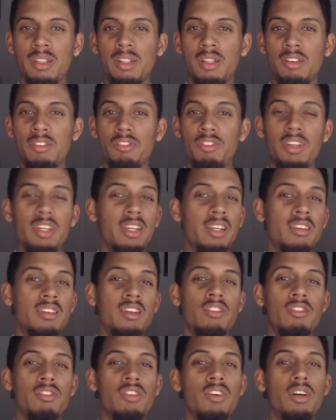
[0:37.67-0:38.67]
Phineas and
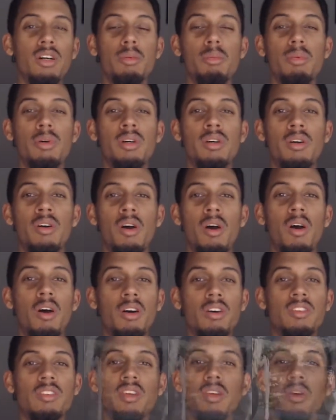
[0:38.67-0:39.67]
Ferb
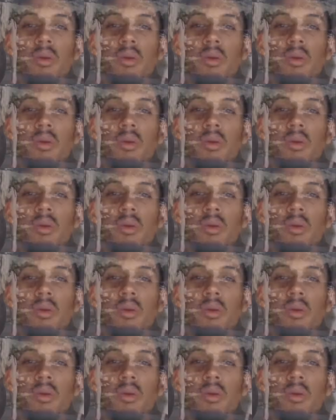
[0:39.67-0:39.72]
asking,